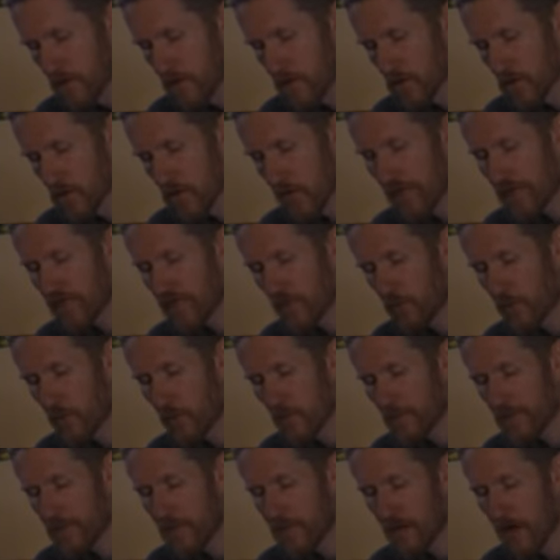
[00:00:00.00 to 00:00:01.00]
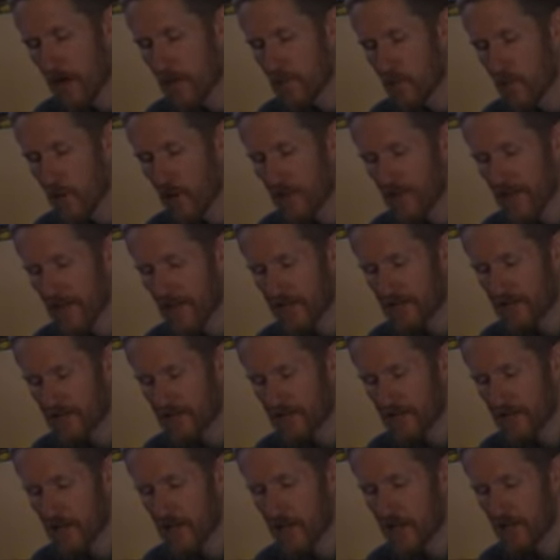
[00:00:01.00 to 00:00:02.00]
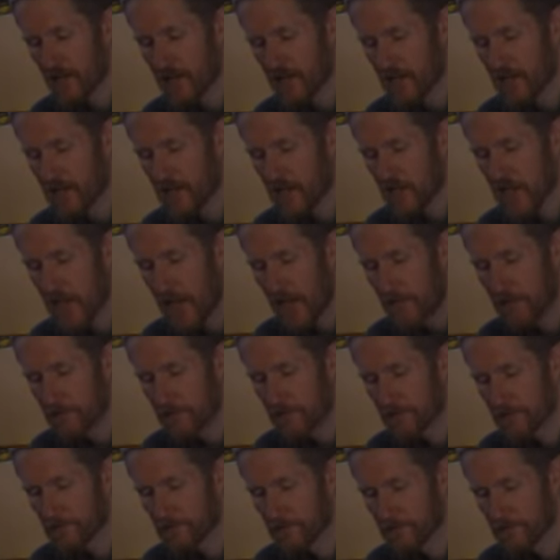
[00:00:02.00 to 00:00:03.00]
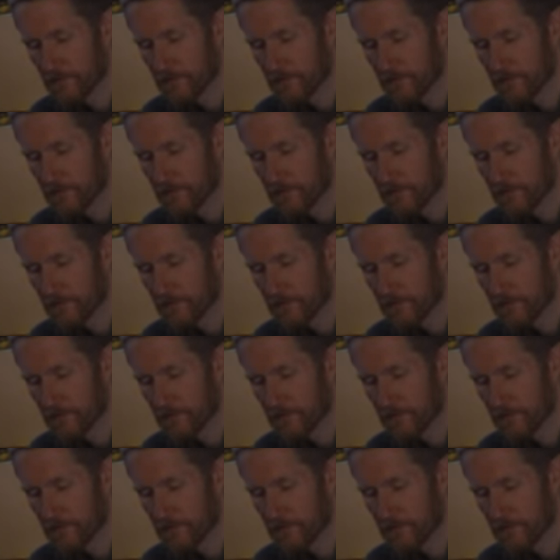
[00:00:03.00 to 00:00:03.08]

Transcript: your life will become one that is entirely shaped